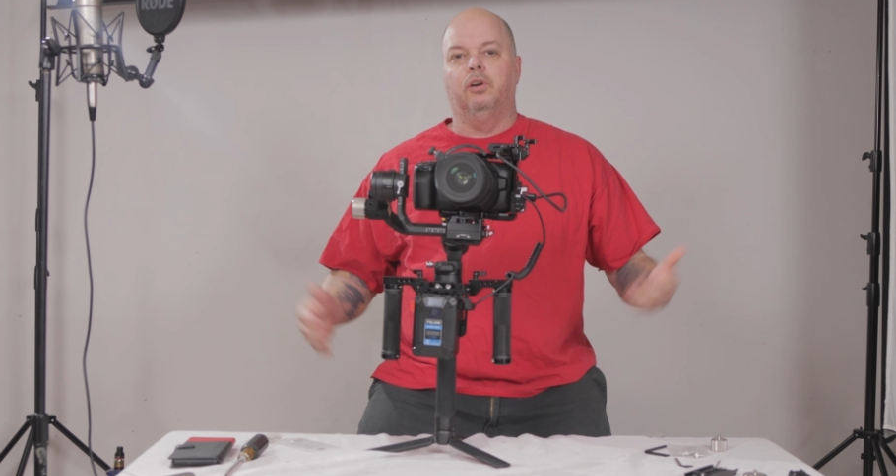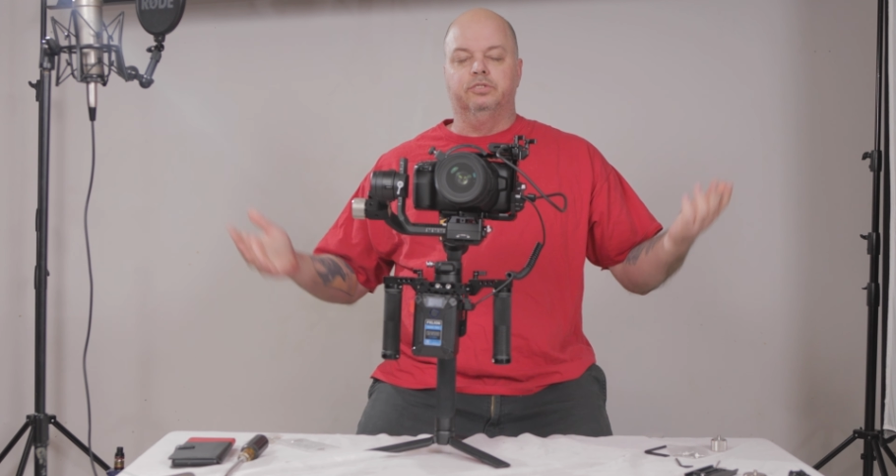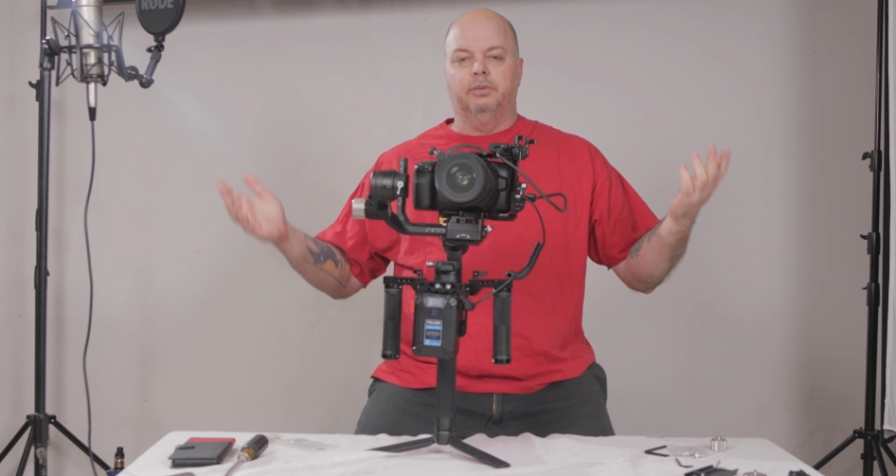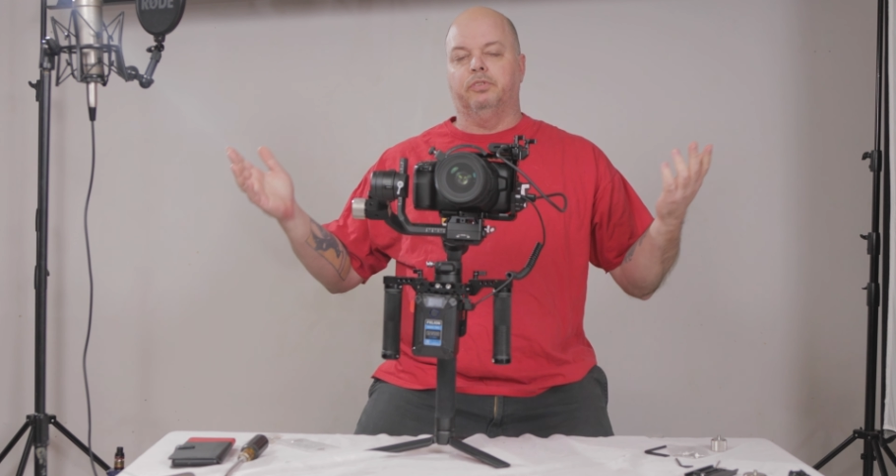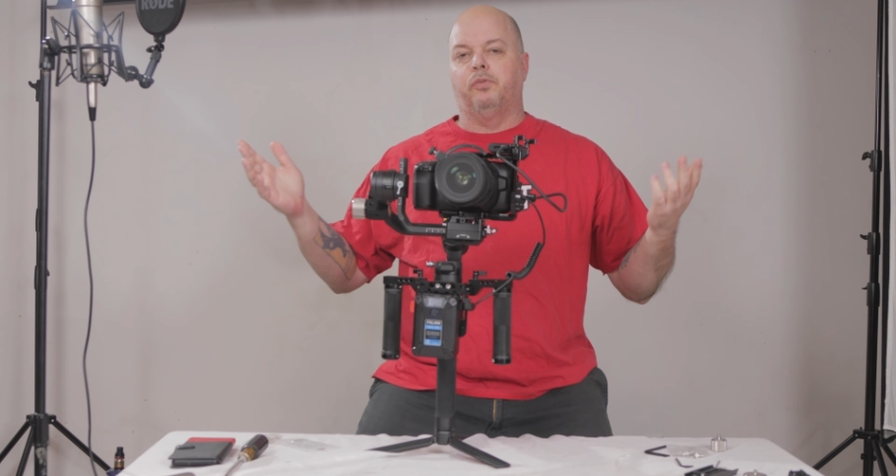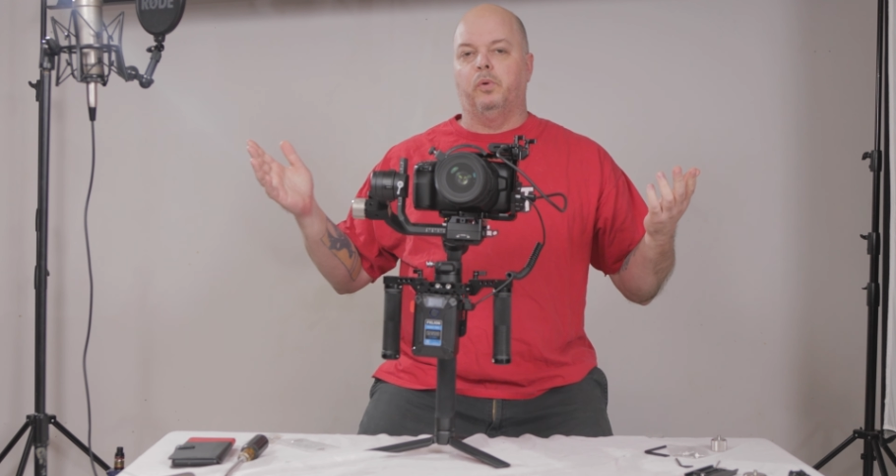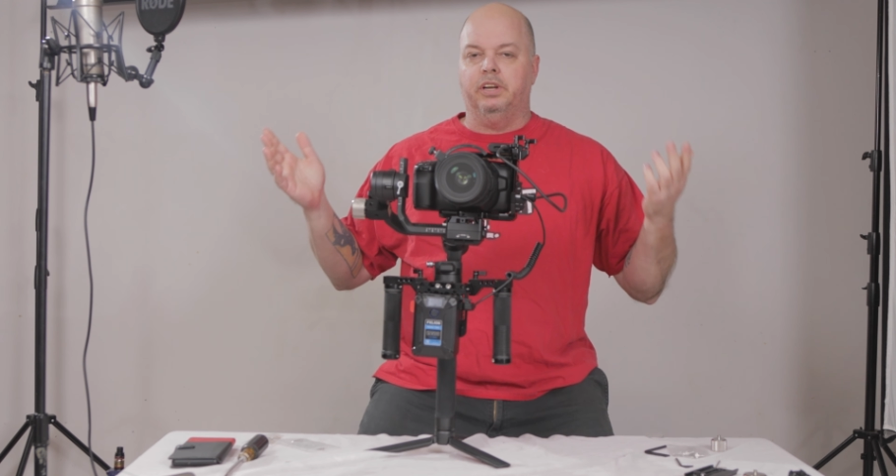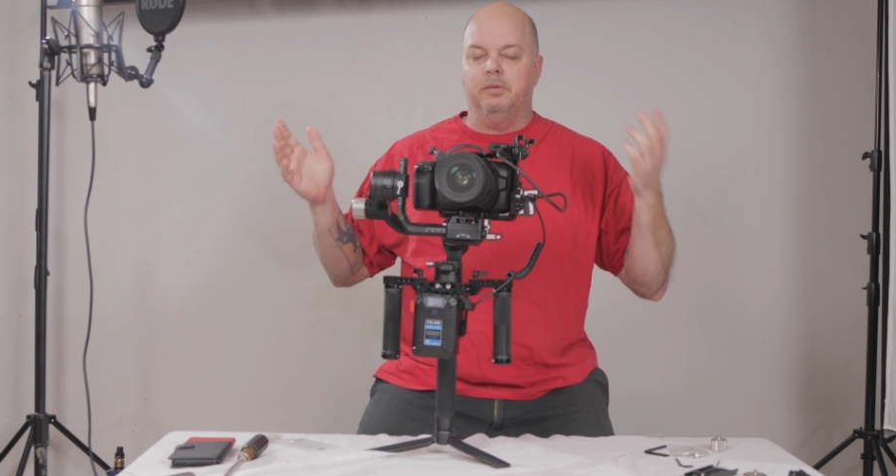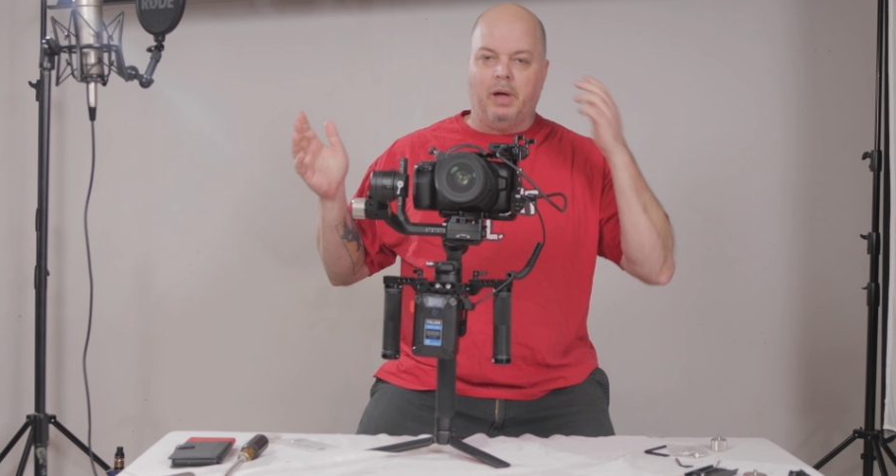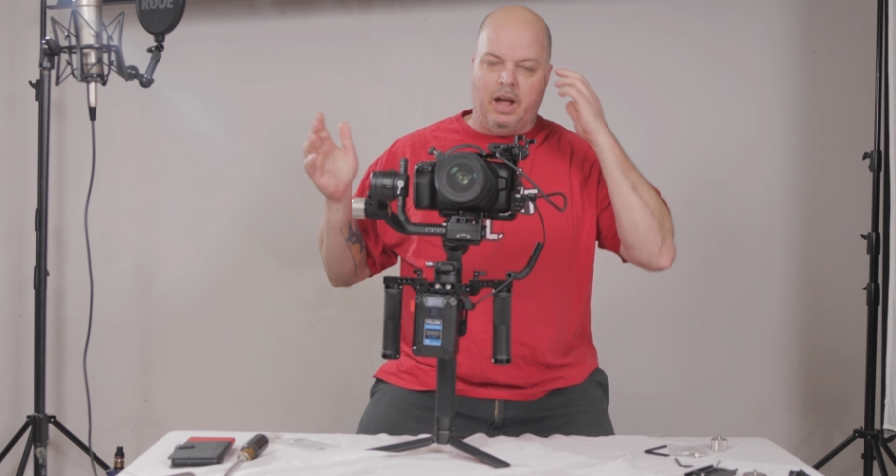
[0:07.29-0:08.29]
holds up to
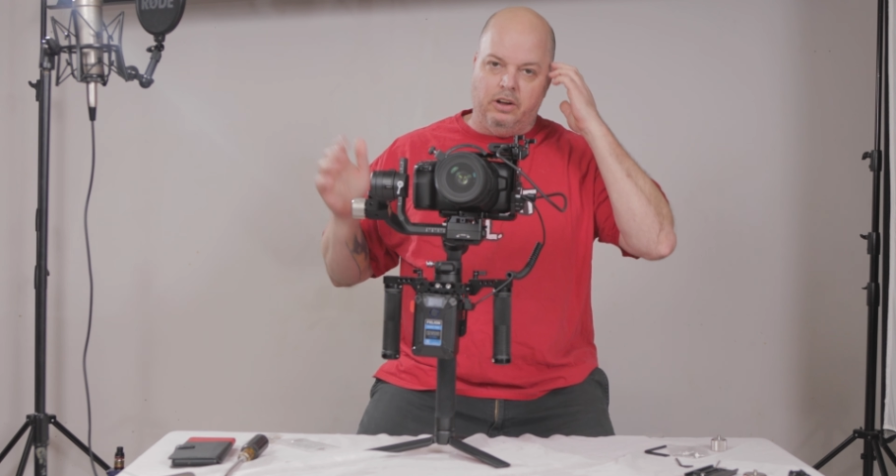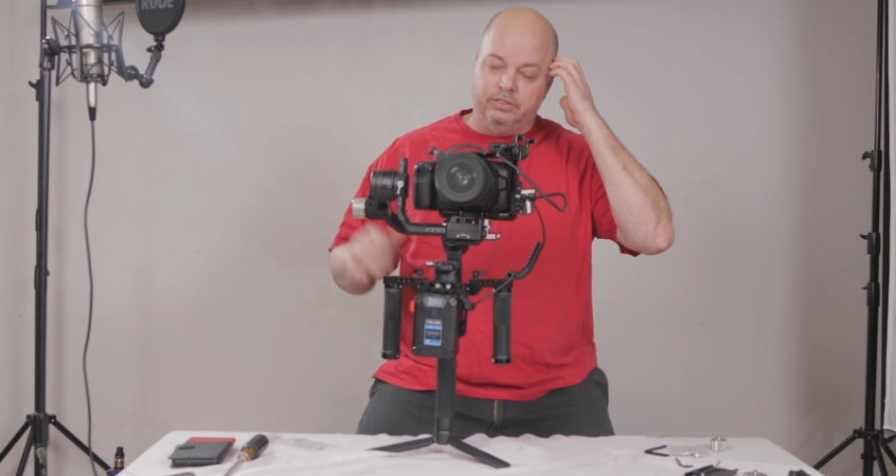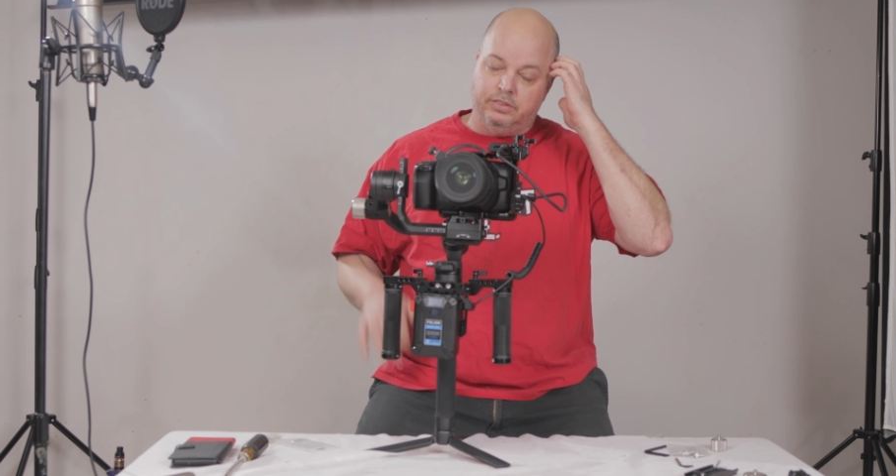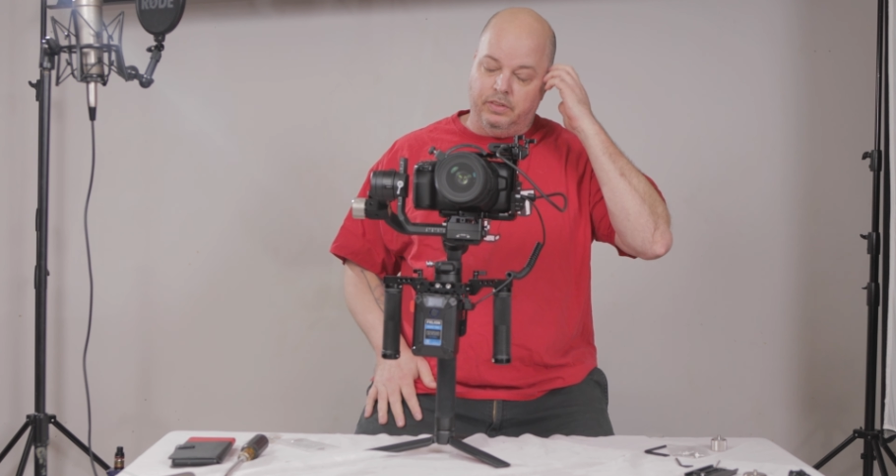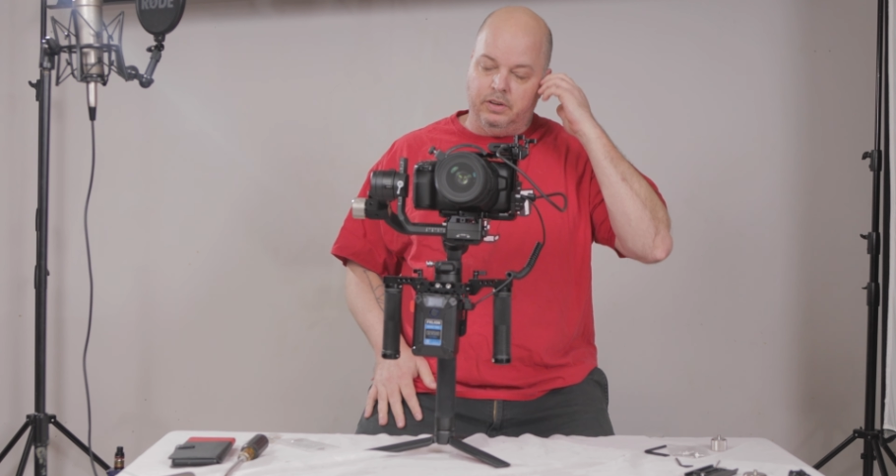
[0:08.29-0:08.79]
14 pounds,